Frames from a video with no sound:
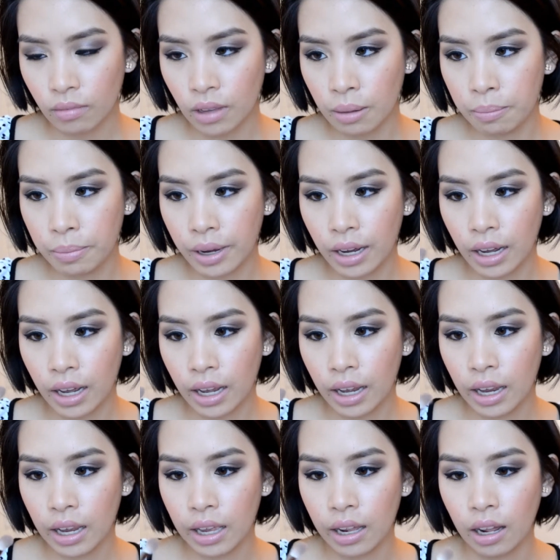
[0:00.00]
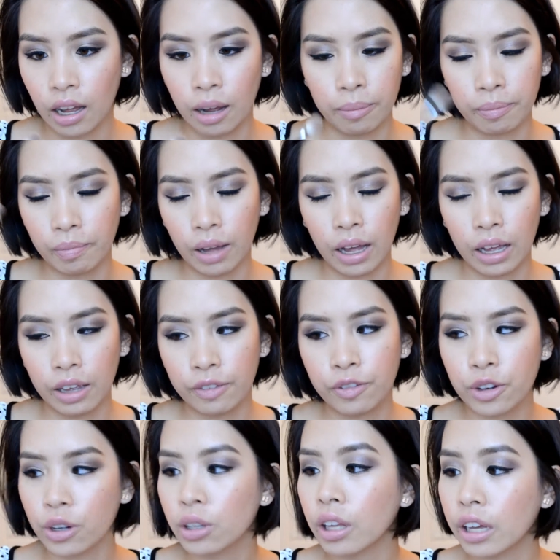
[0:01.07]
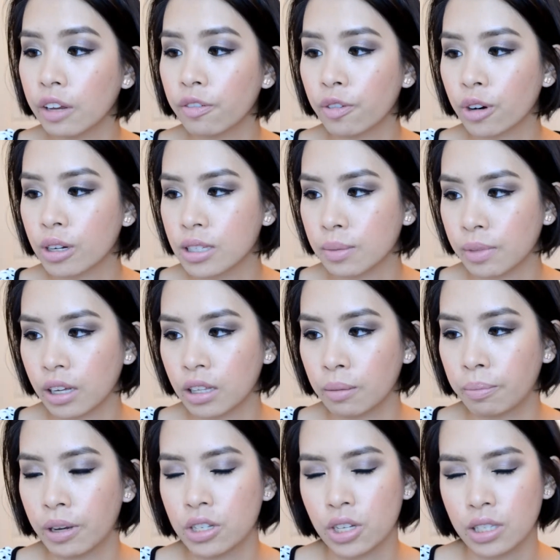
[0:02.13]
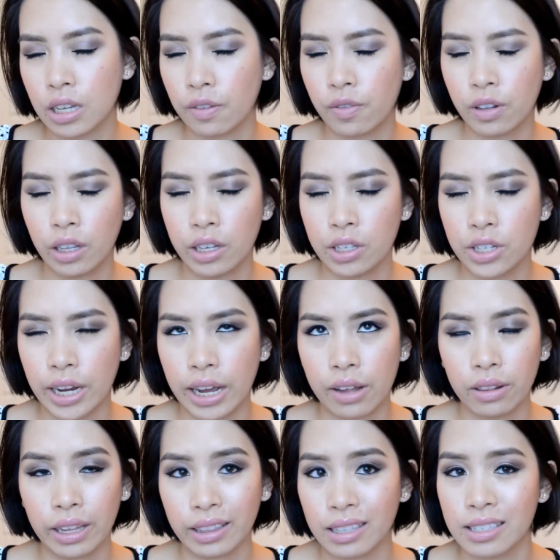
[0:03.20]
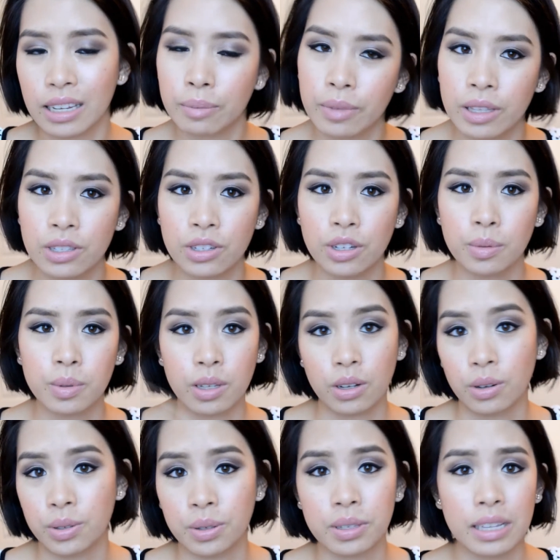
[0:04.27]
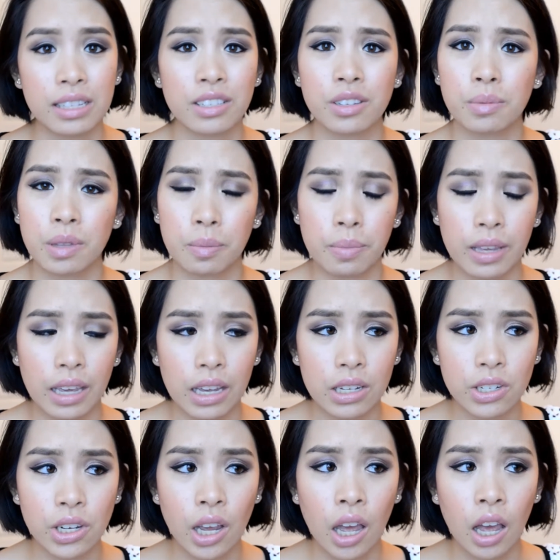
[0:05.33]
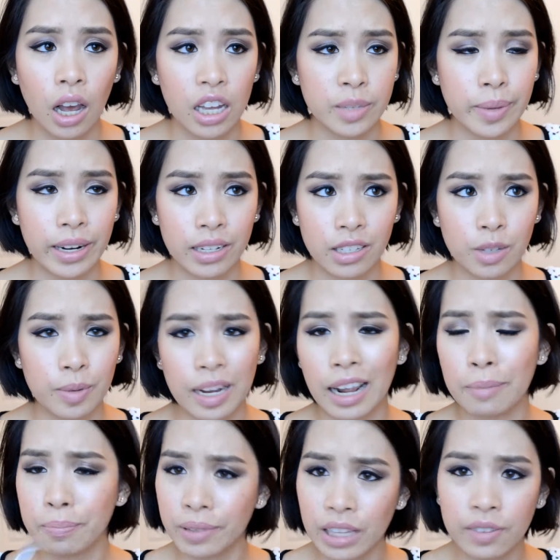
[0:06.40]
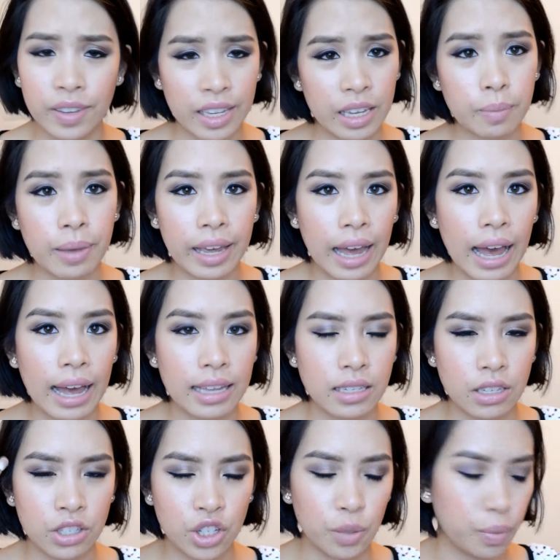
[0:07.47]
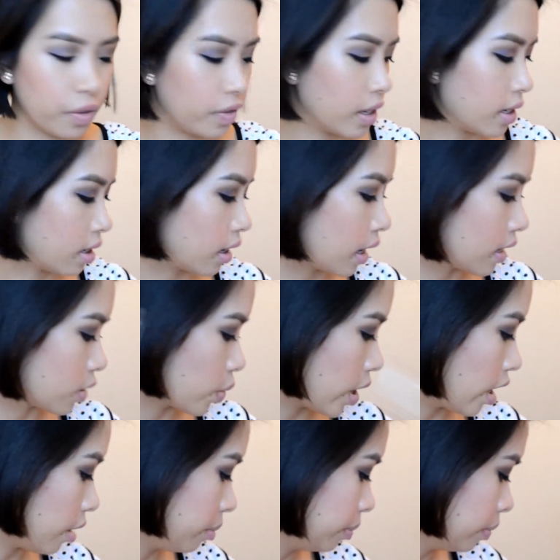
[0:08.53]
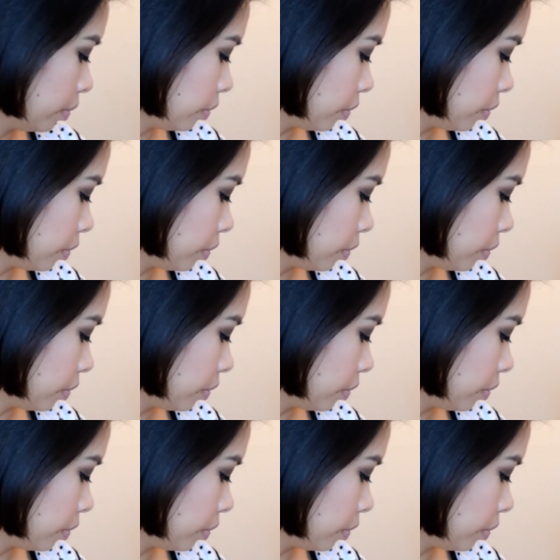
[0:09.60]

But if you're looking for something on the budget, definitely check out like the Sigma dupes, the Coastal Scents dupe, the Beige Cosmetics dupes, and I believe eBay has a dupe of this as well.